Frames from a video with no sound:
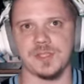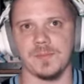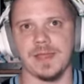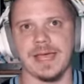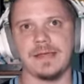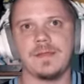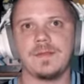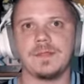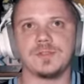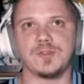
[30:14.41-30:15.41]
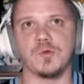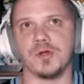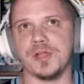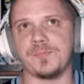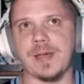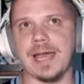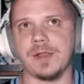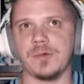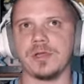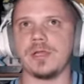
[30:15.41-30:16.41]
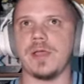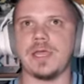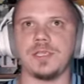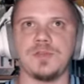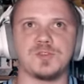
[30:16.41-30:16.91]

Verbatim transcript: so I'm not too worried about it. We're going to go ahead and